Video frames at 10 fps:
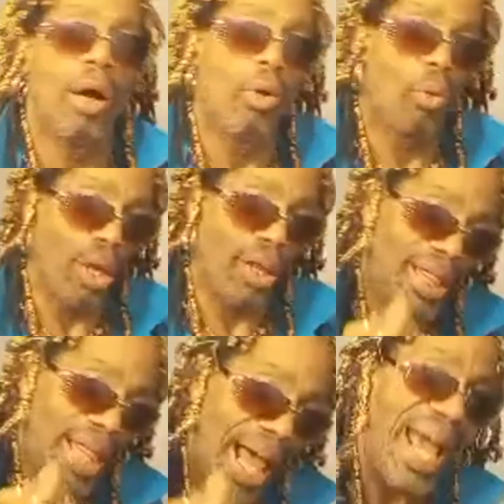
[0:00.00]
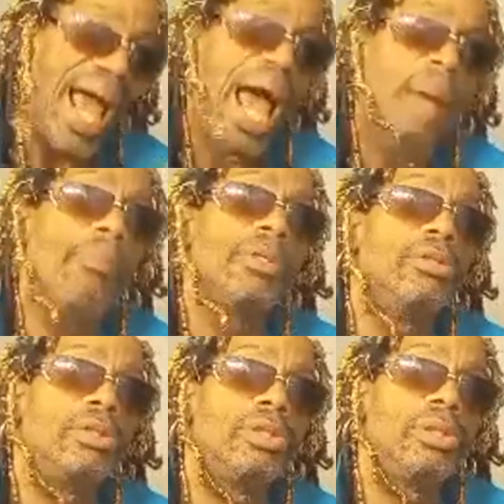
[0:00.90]
When that
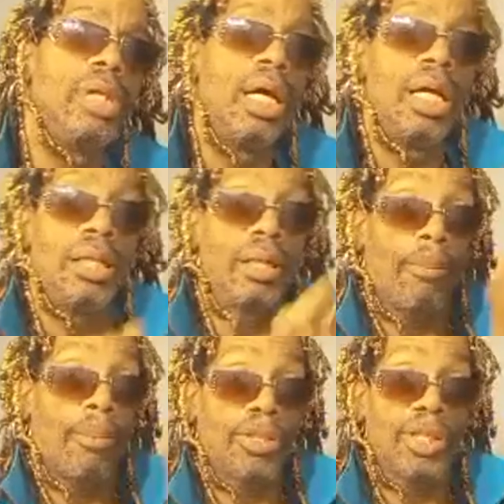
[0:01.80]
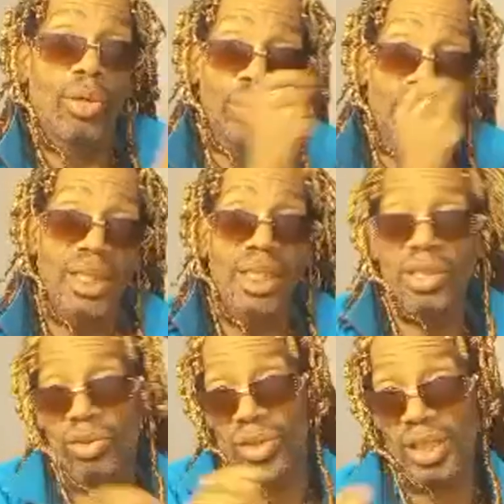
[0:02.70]
happens, the person who did
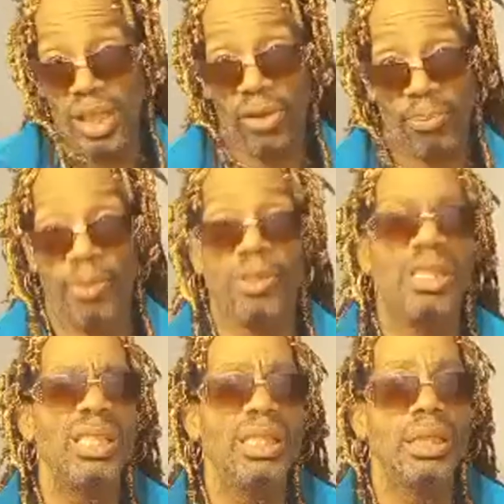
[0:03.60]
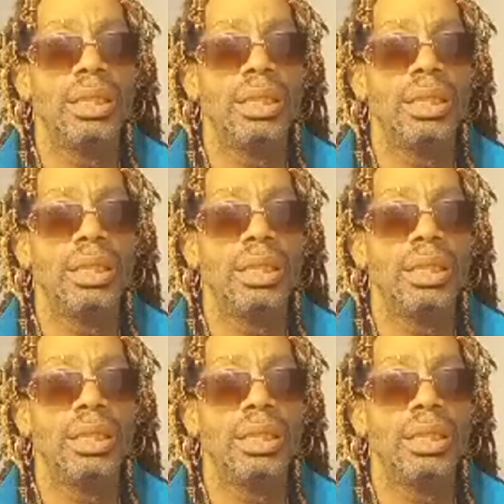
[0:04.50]
this to this other person,